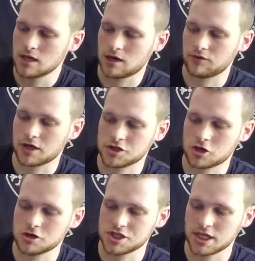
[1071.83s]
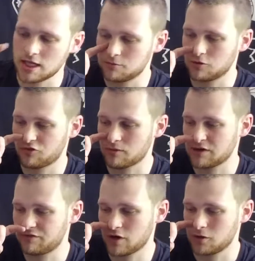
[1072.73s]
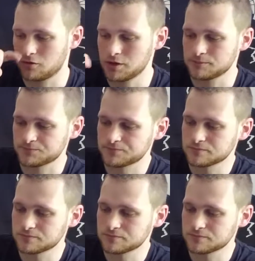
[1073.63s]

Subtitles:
I've got a charging cable for my phone.